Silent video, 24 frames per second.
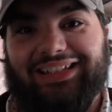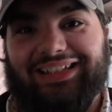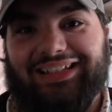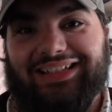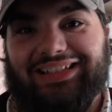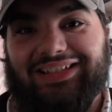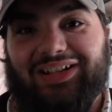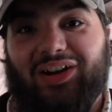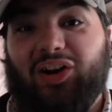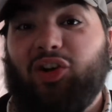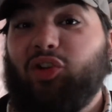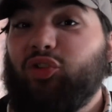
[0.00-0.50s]

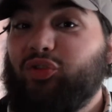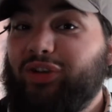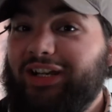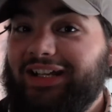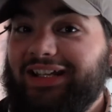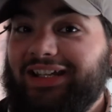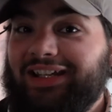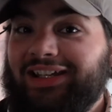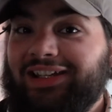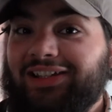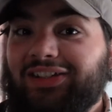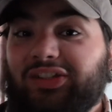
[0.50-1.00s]
this
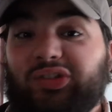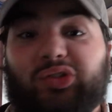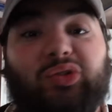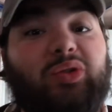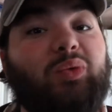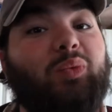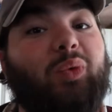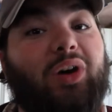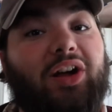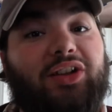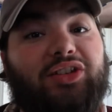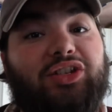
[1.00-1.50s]
already. You
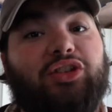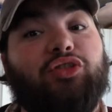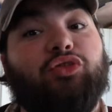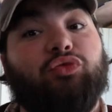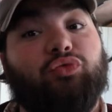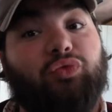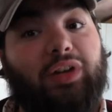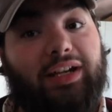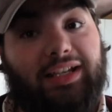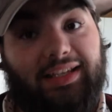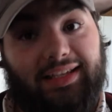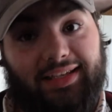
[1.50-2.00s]
can watch it
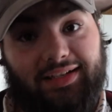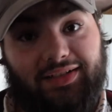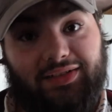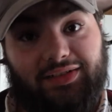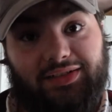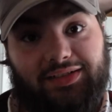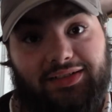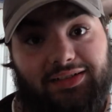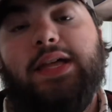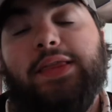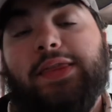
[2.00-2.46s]
right here.